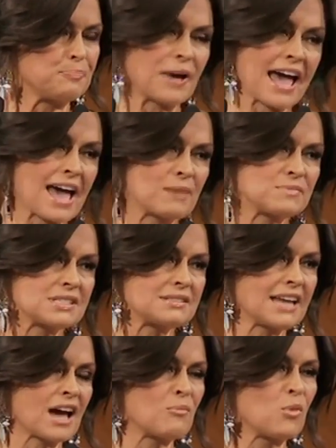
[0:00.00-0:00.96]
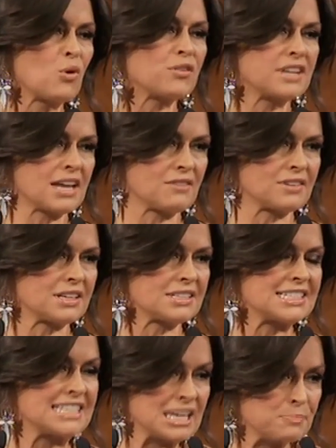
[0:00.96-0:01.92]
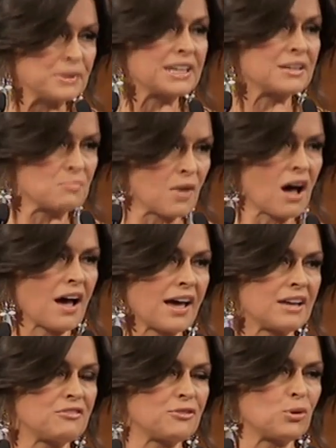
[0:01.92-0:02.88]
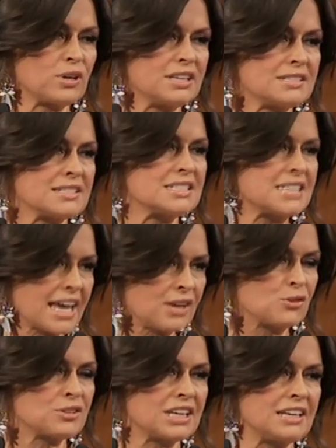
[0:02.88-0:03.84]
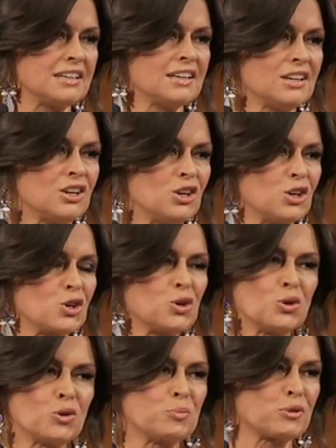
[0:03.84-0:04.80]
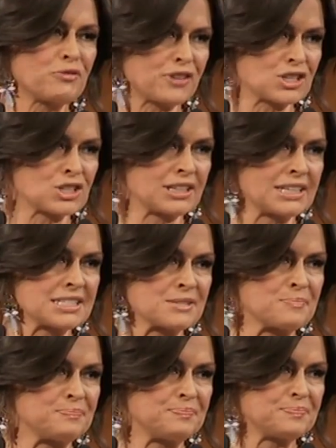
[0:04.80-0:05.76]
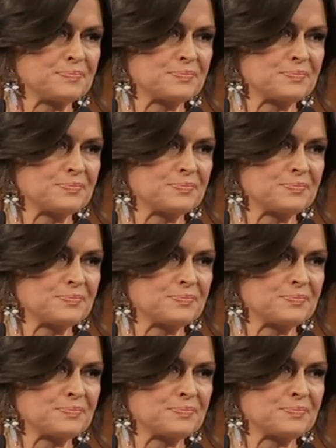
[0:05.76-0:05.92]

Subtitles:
perhaps now more than ever, deeply admired for his integrity, cool professionalism,